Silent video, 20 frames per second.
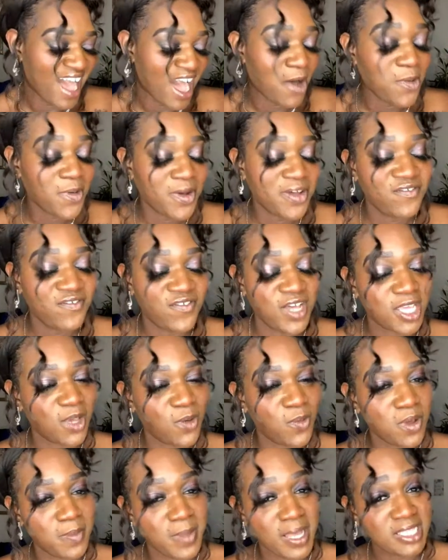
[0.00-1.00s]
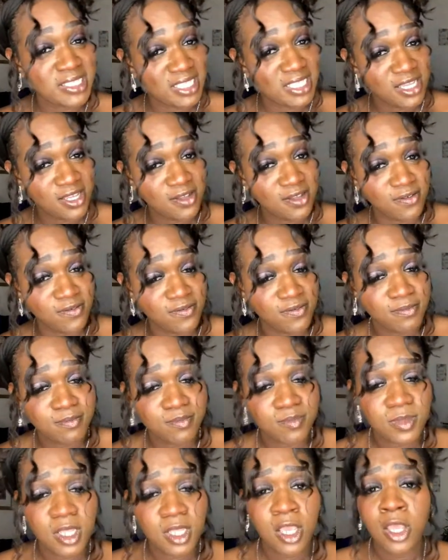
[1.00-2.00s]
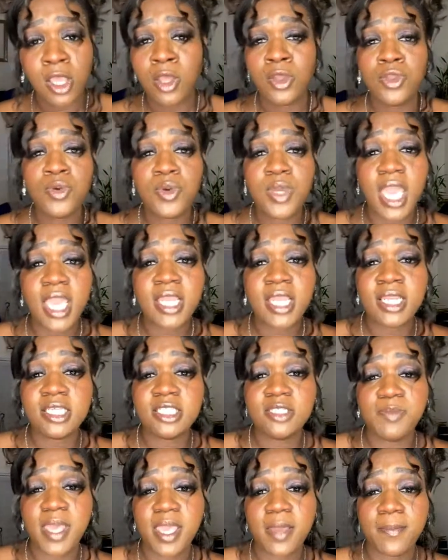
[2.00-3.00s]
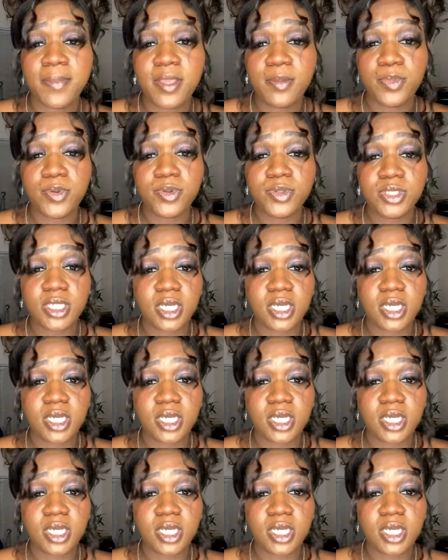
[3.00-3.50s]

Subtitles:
I wasn't fucking with myself. You can't expect people